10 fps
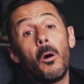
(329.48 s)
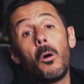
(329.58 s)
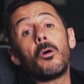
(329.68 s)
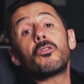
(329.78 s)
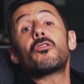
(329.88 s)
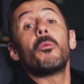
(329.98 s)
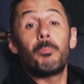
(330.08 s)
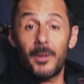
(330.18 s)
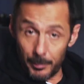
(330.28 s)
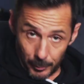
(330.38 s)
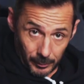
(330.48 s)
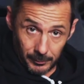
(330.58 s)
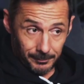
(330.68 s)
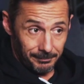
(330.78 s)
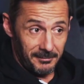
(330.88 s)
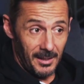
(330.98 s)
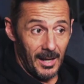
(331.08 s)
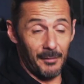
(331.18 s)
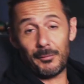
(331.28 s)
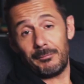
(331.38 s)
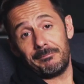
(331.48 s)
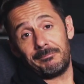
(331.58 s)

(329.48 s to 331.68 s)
Or some people have